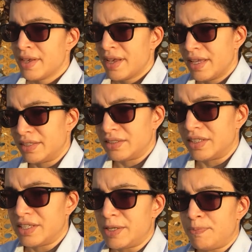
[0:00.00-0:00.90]

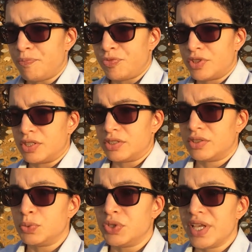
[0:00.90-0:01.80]
And
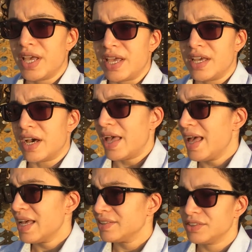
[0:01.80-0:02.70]
today I
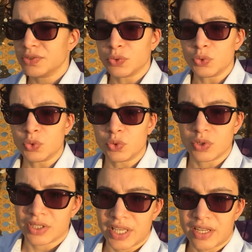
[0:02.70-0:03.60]
had to
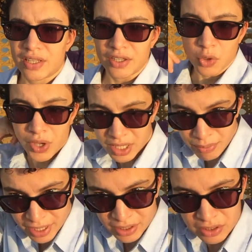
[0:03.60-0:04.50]
get a quick
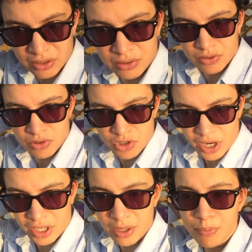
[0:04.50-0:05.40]
medical
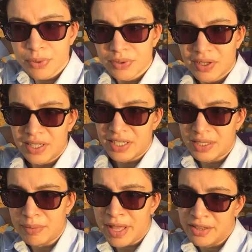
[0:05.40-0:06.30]
checkup
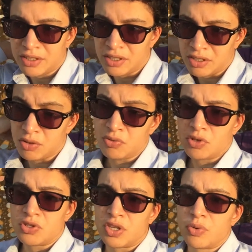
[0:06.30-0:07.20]
at the
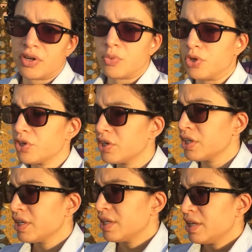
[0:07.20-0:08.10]
university where I work
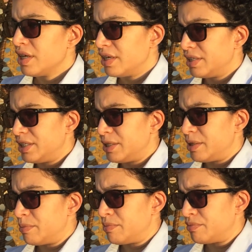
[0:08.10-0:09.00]

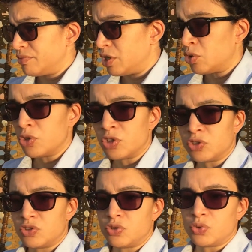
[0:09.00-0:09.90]
in order
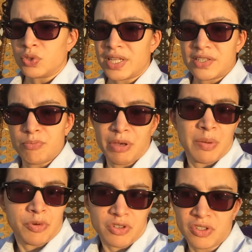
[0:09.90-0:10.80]
to get some
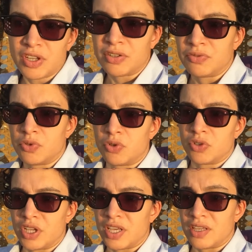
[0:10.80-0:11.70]
papers done
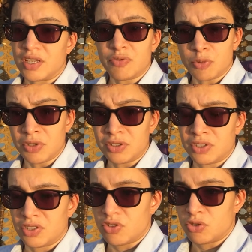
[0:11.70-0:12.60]
for a government
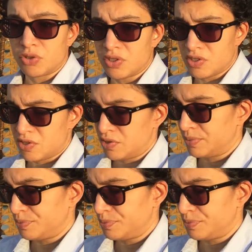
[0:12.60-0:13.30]
insurance